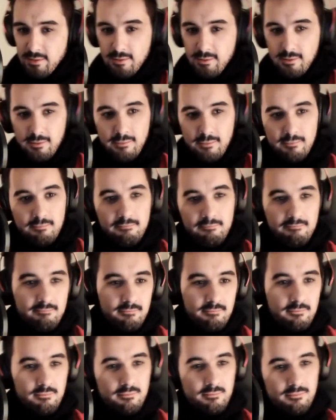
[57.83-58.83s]

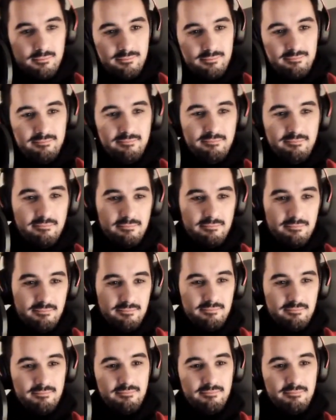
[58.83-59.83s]

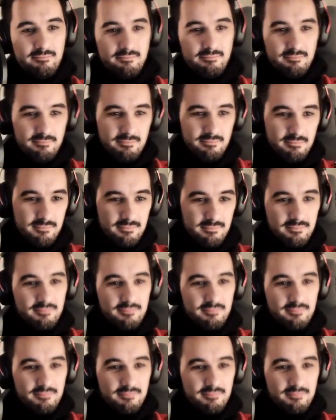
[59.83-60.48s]
(not speaking)